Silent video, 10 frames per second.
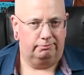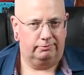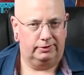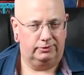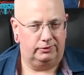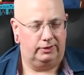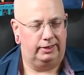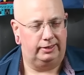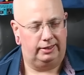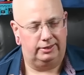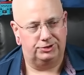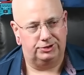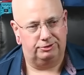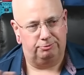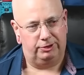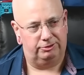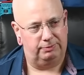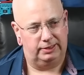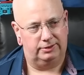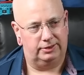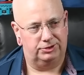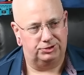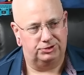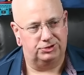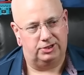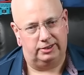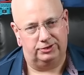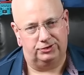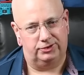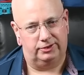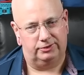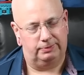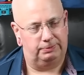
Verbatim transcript: This ideation of breath meditation does not exist.